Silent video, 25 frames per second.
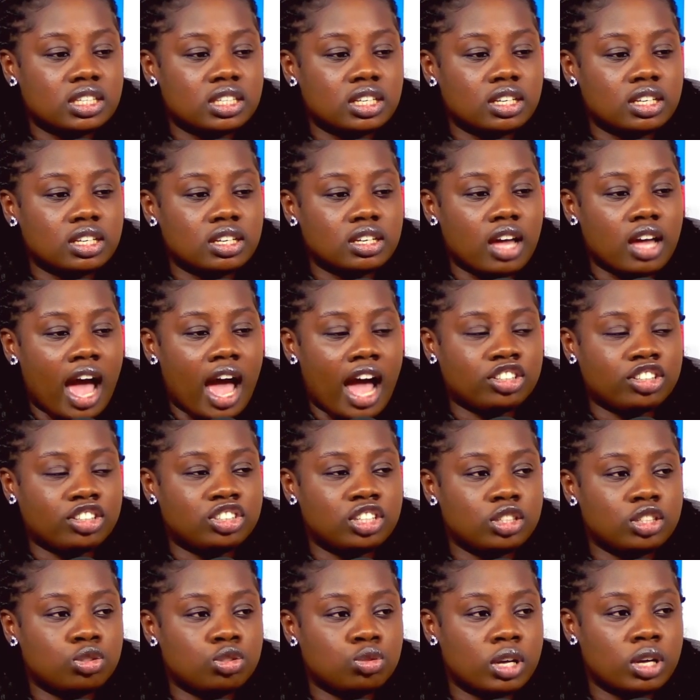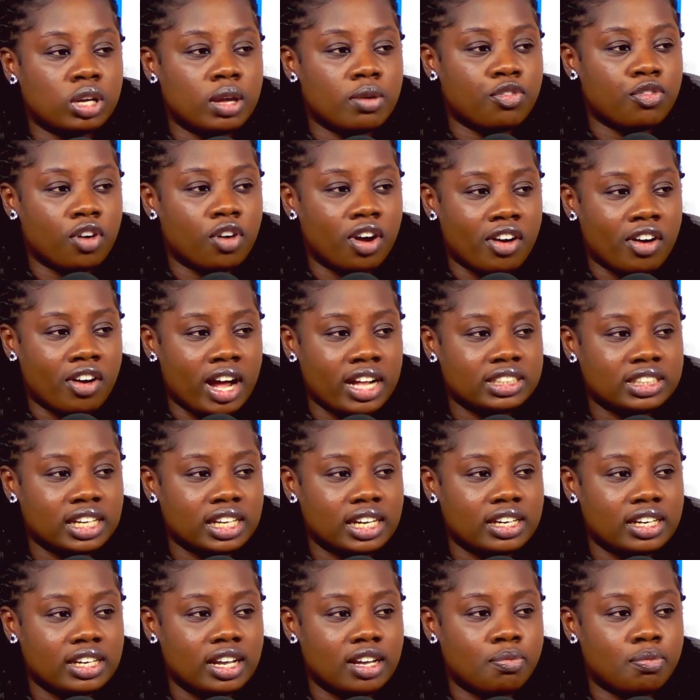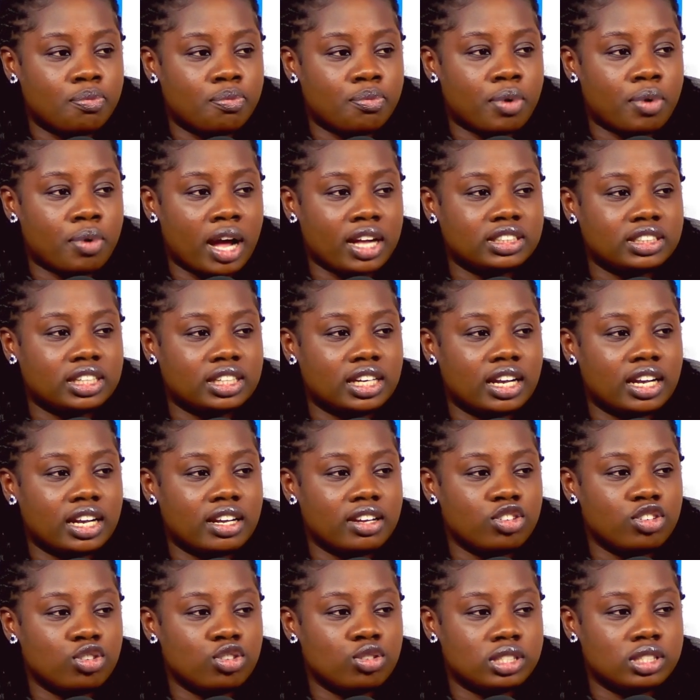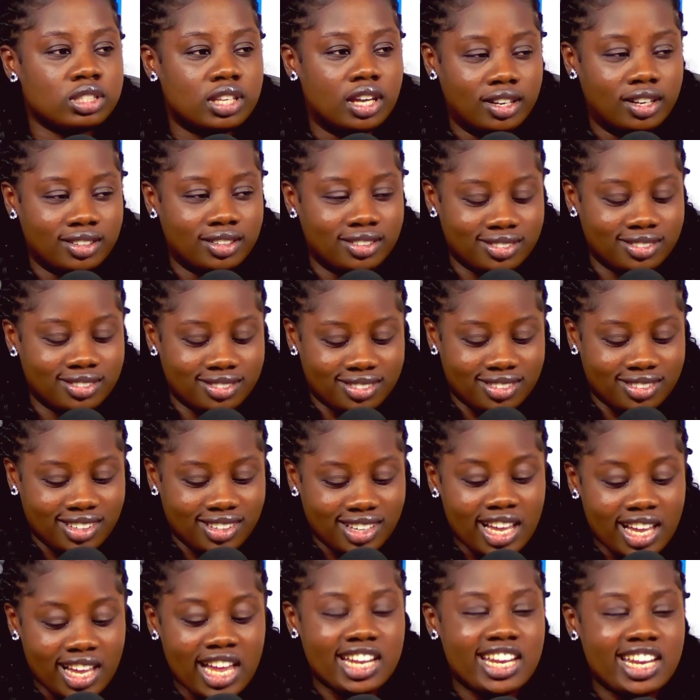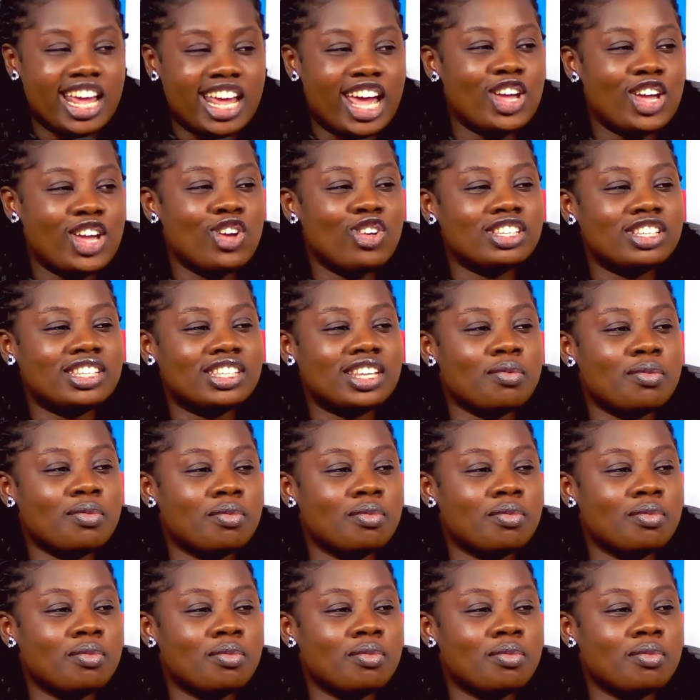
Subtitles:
actually took him for granted. They practically used they used him